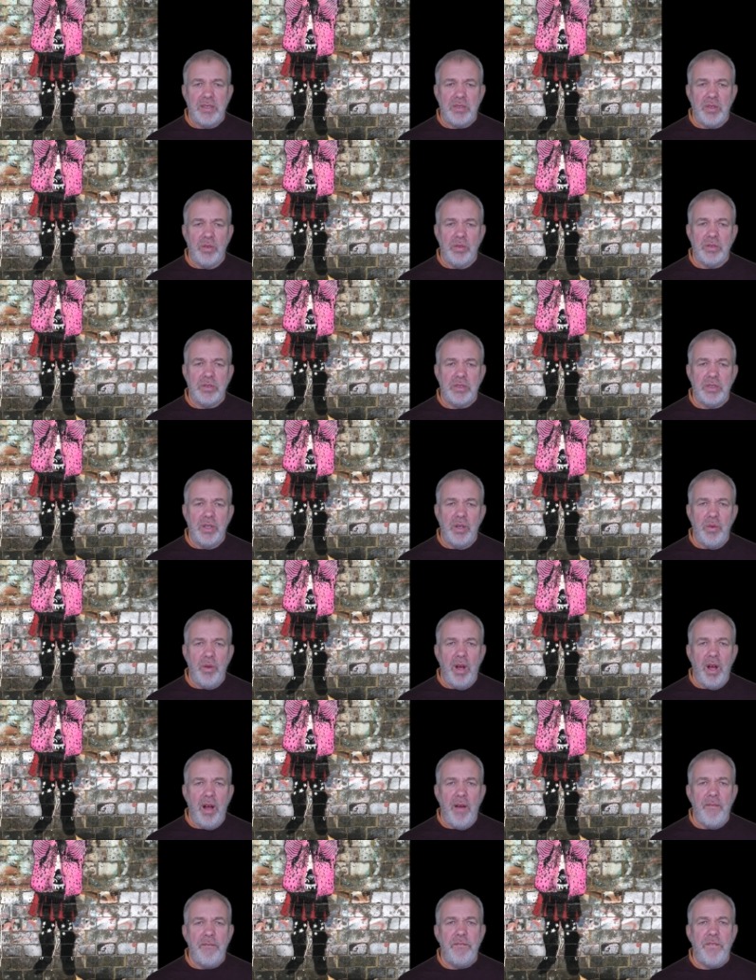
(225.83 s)
also
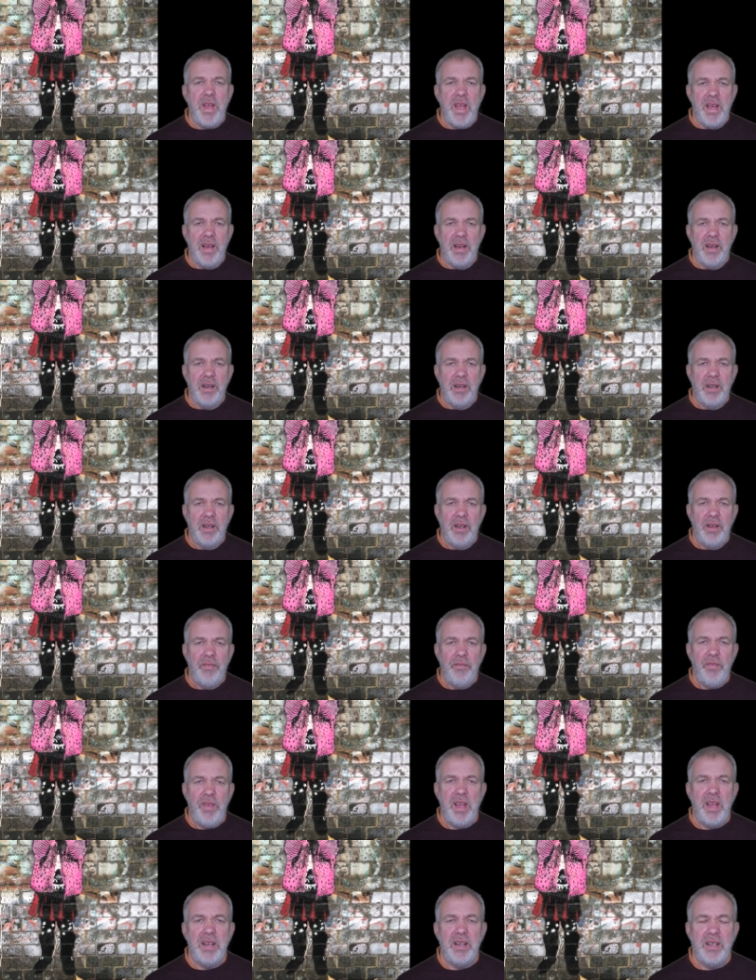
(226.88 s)
a fear.
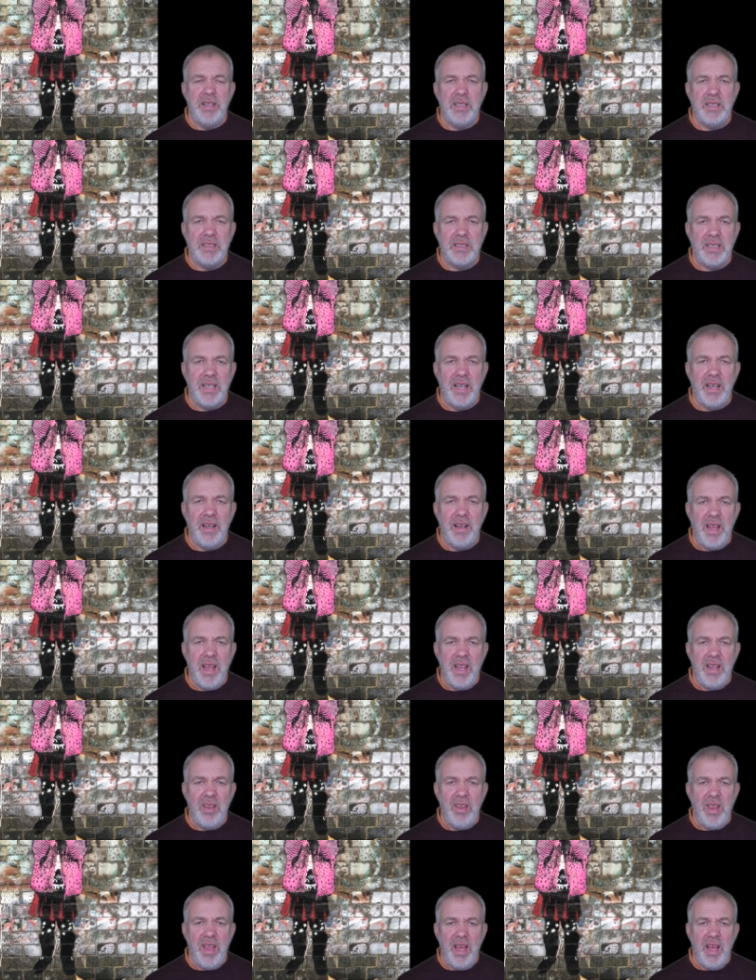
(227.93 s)
Fear is uh,
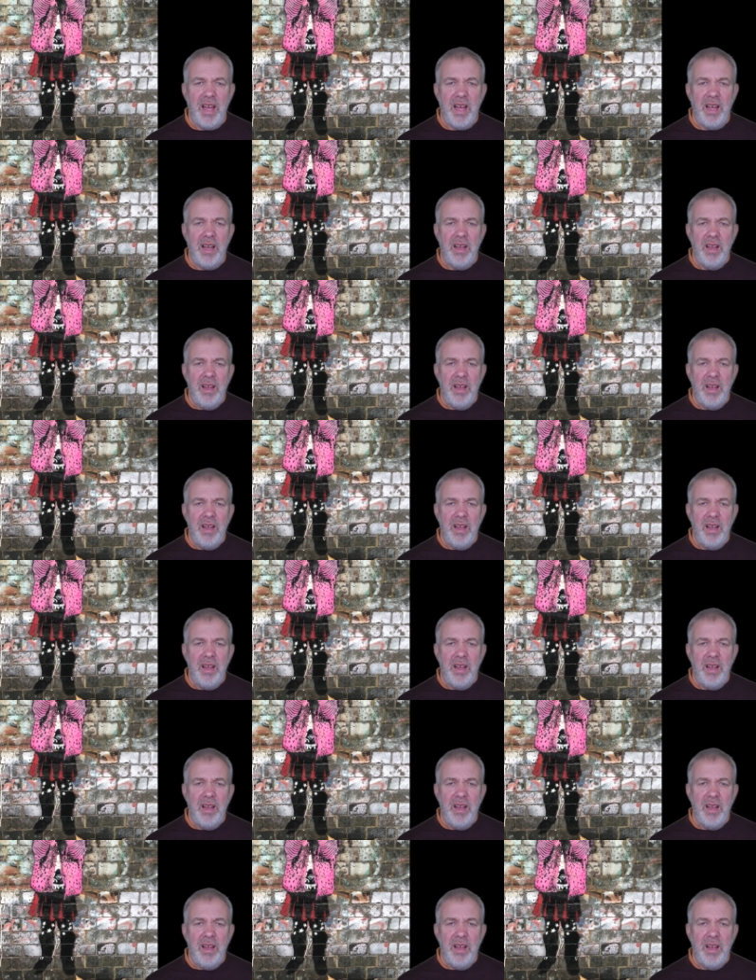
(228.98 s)
in the air,